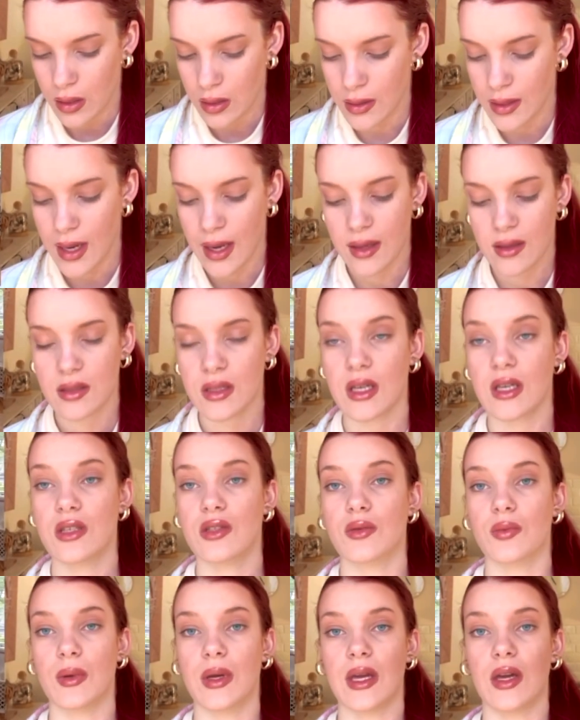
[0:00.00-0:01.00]
Next
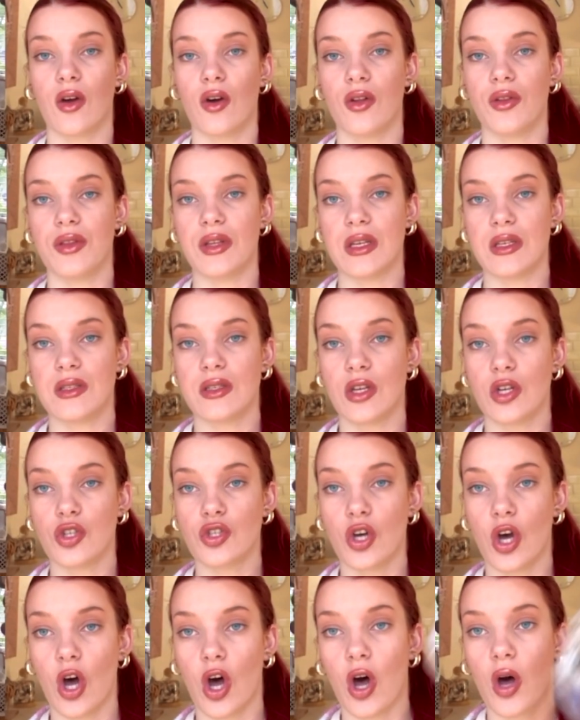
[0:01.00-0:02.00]
is we got this
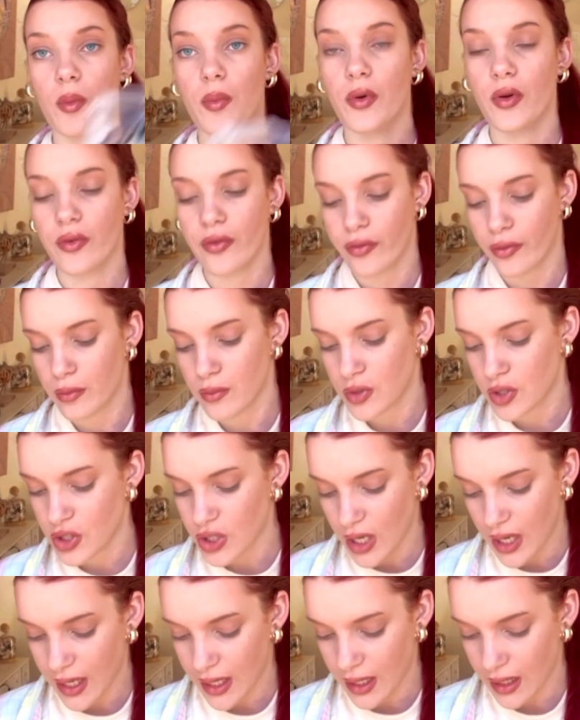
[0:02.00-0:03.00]
top from
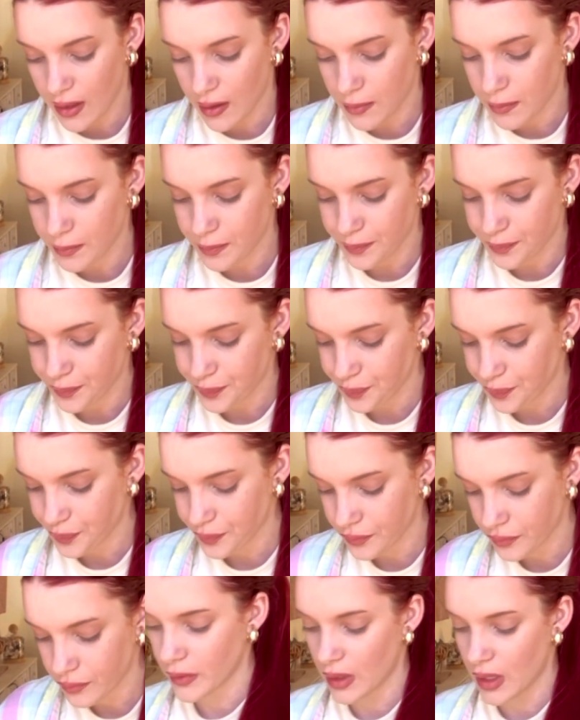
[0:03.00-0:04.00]
Shein
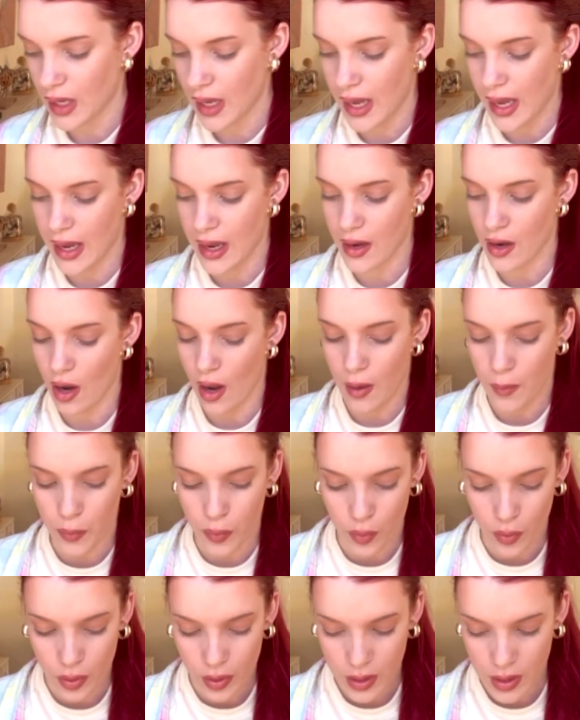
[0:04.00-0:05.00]
and I
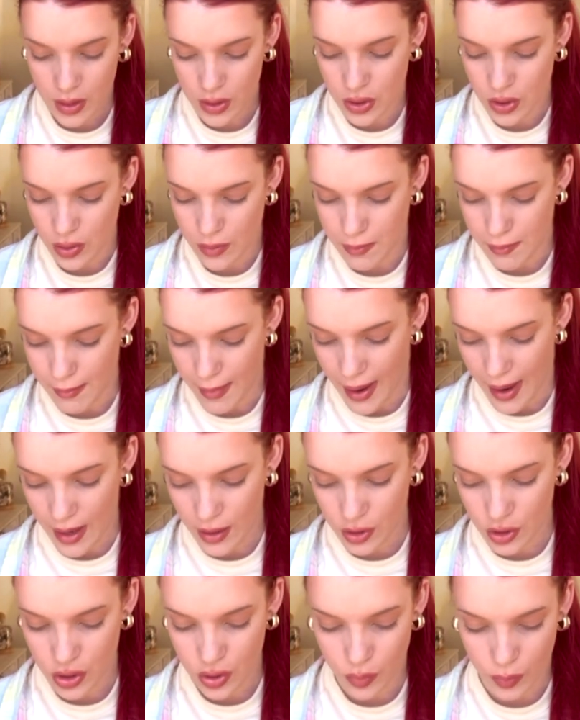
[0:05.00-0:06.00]
bought it to
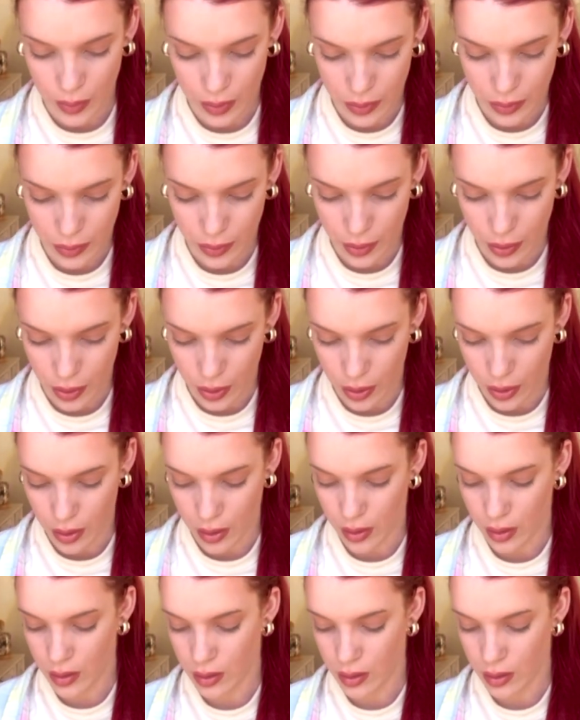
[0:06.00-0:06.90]
match with the